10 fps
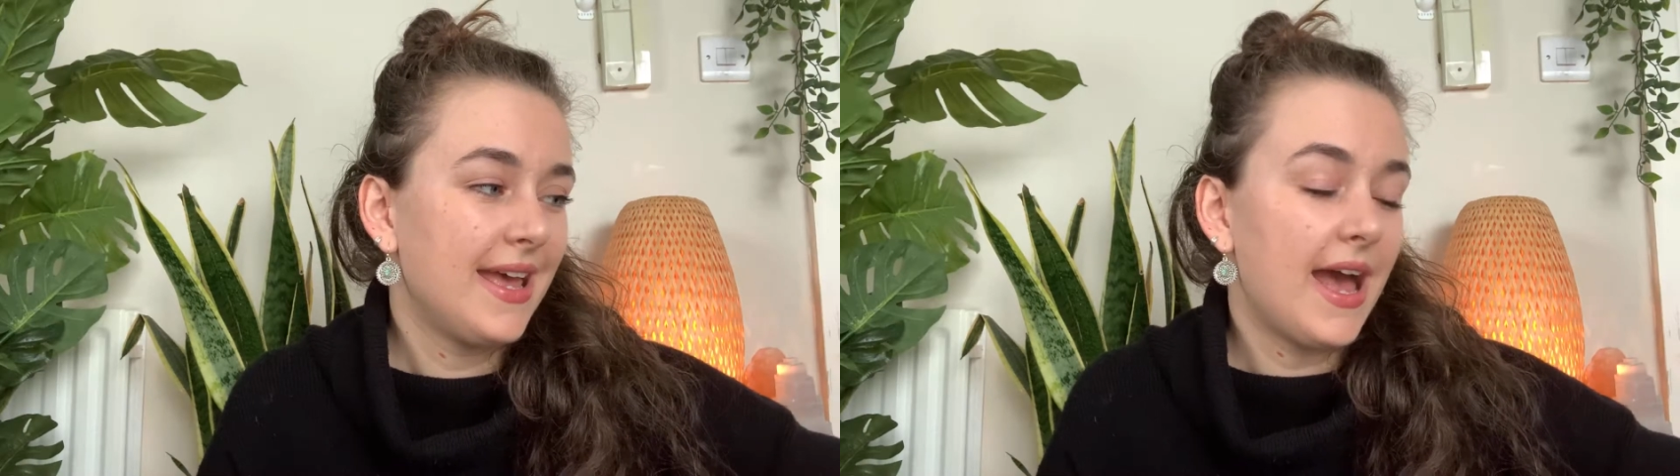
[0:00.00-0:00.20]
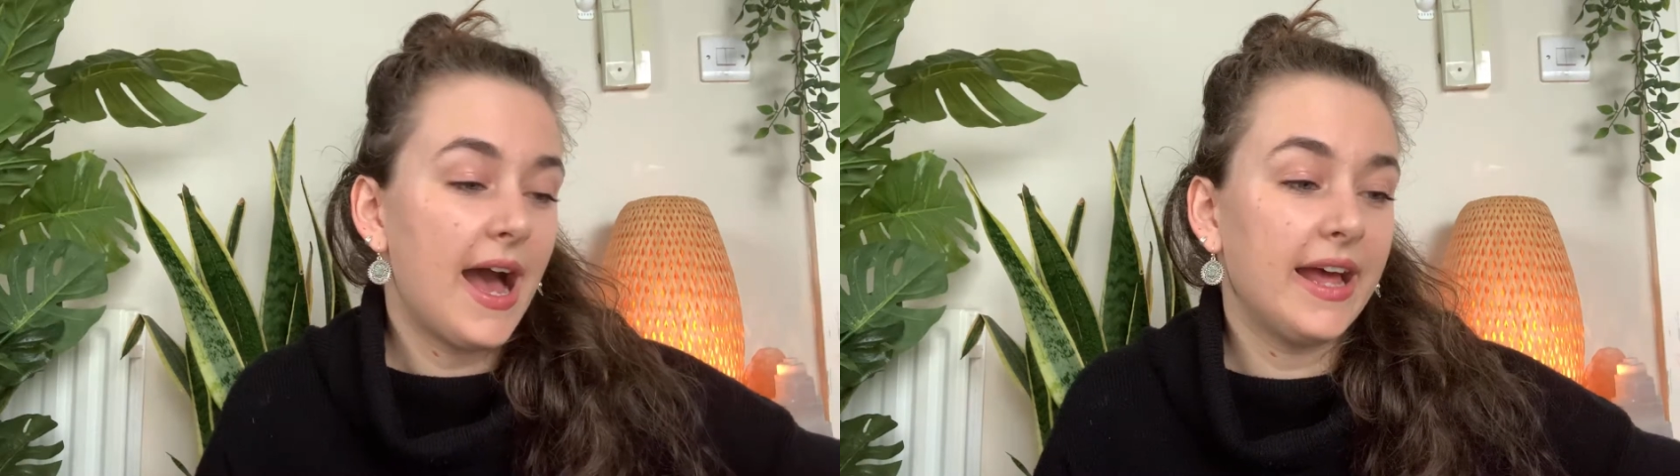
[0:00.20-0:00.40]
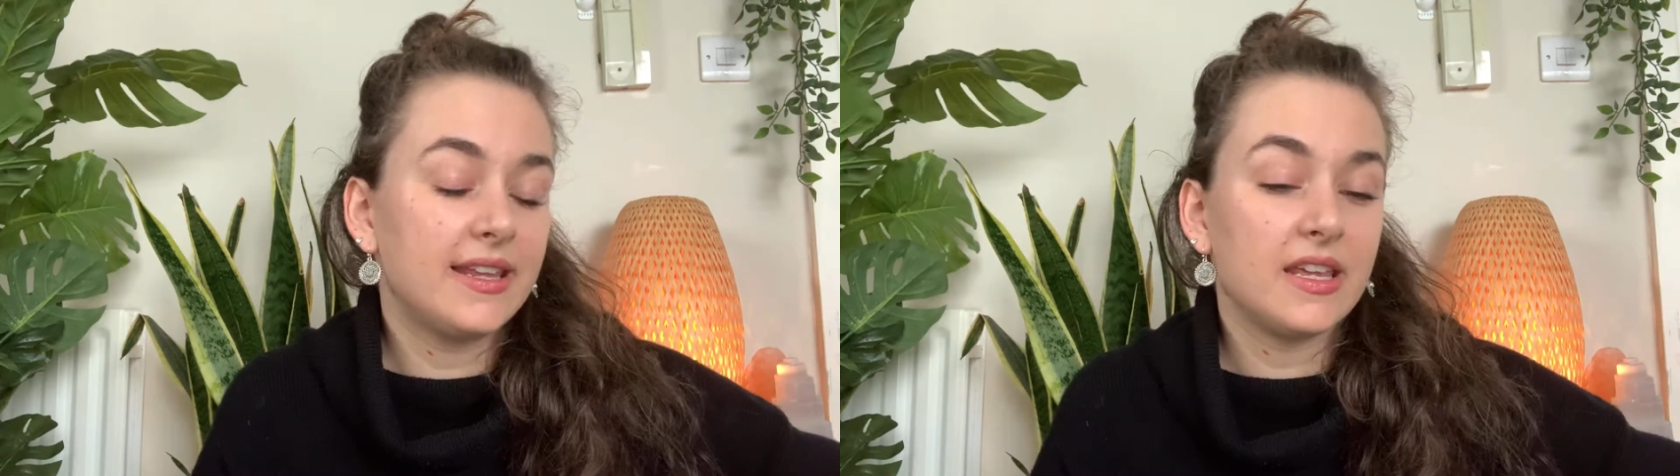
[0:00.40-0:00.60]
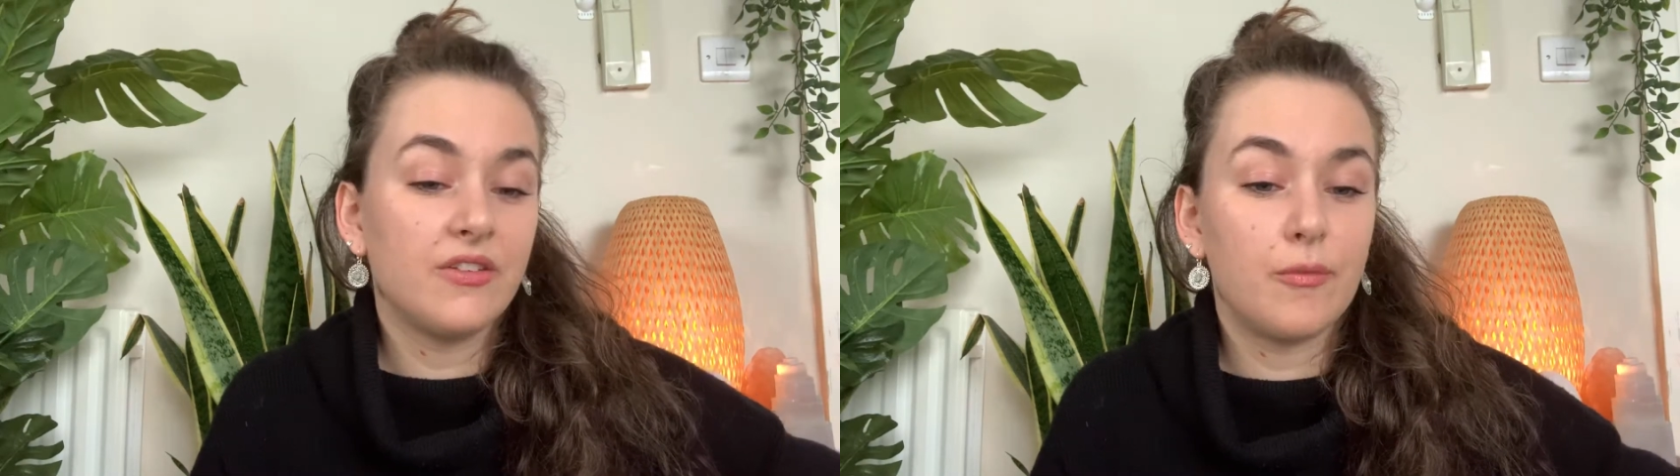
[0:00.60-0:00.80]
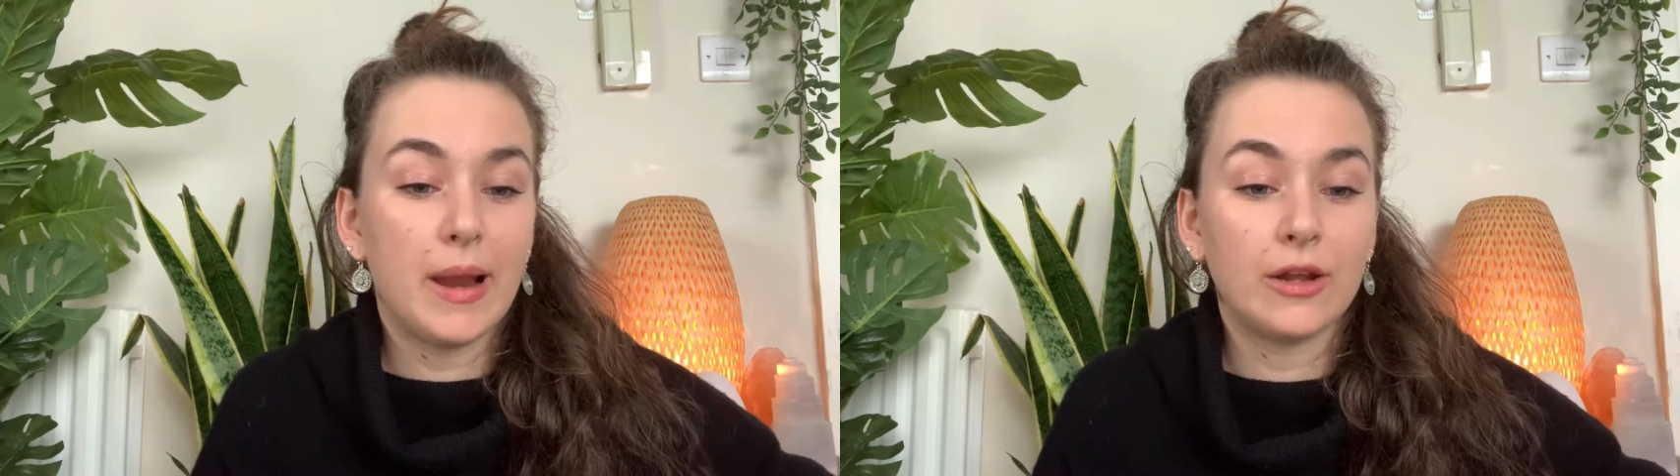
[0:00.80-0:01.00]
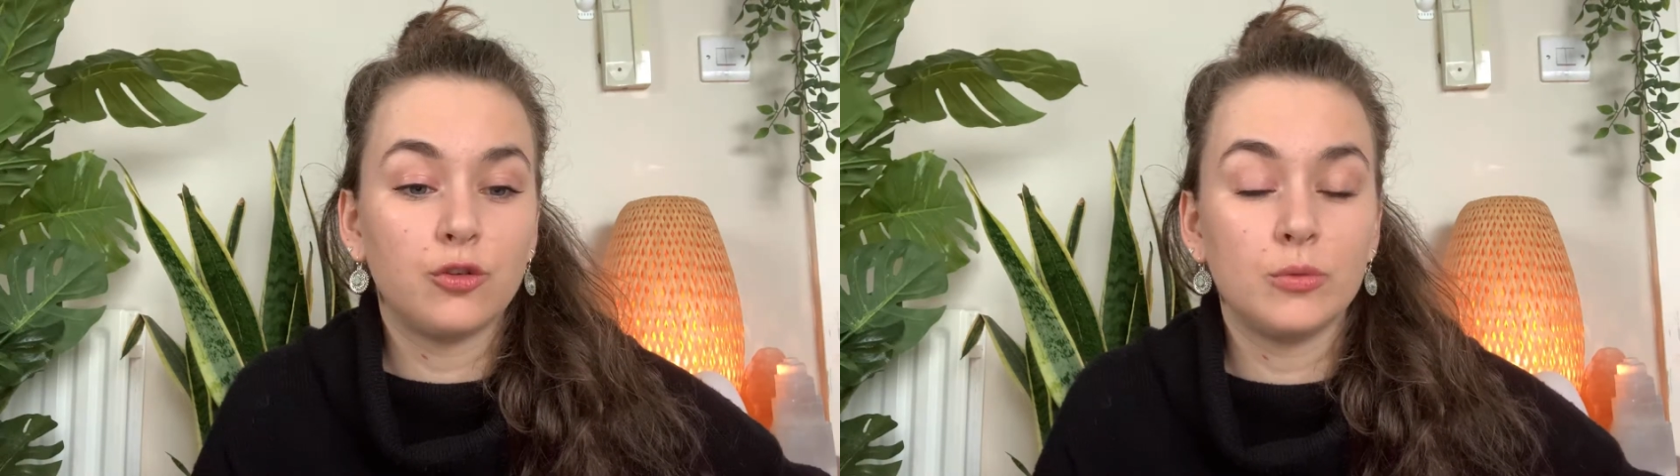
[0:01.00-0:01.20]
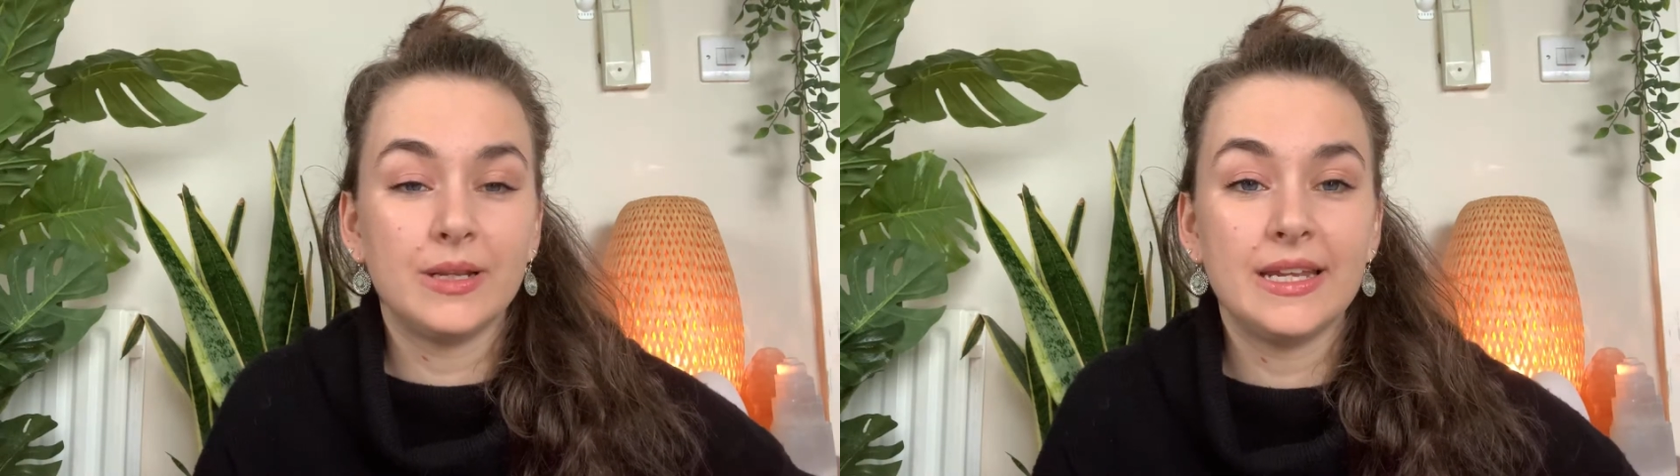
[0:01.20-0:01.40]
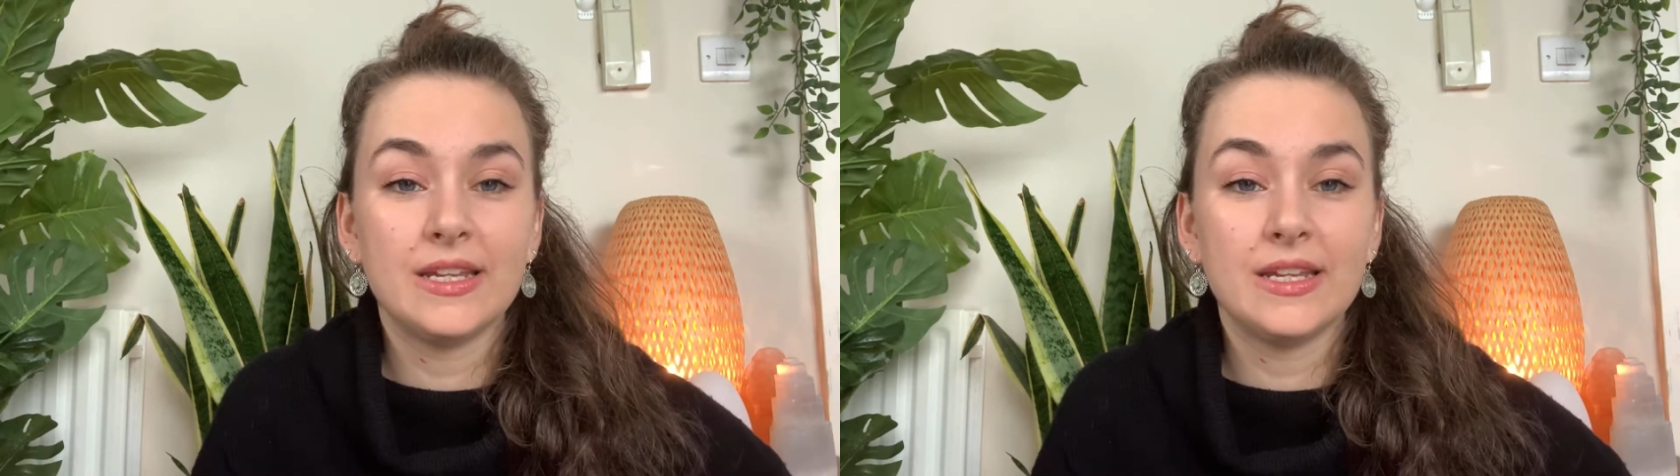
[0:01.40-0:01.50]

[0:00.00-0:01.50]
And if black tourmaline